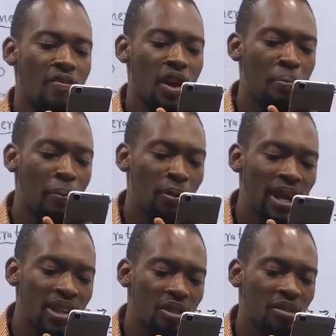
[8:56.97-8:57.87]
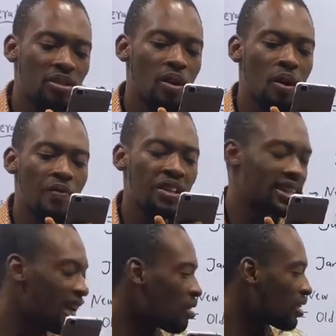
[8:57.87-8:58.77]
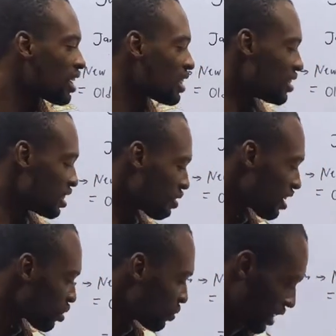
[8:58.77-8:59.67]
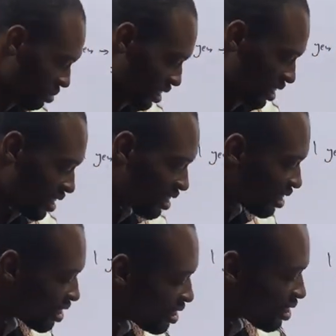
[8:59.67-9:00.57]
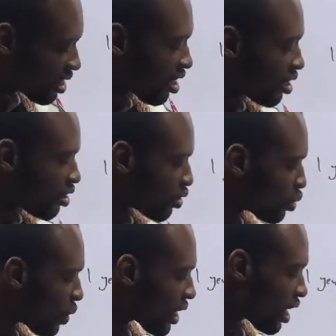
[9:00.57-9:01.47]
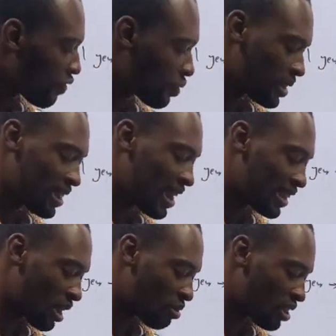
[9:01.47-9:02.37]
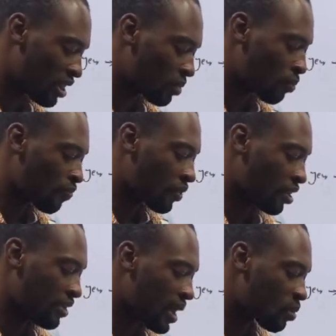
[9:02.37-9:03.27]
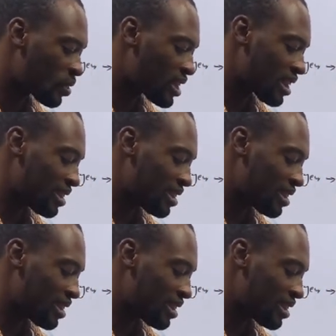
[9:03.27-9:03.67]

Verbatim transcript: the population of the town in January two thousand is two hundred forty-nine thousand nine hundred